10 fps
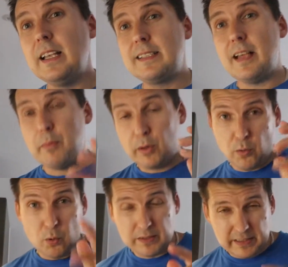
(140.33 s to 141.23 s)
Some are
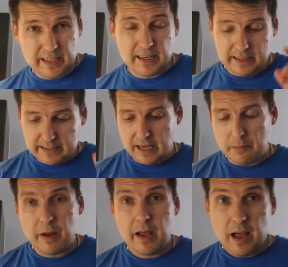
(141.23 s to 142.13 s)
quartered,
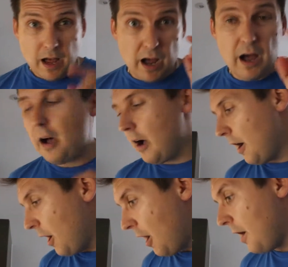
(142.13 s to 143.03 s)
some are
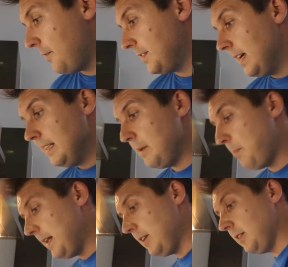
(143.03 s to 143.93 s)
halved,
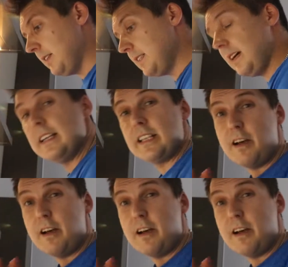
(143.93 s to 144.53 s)
depending on the size.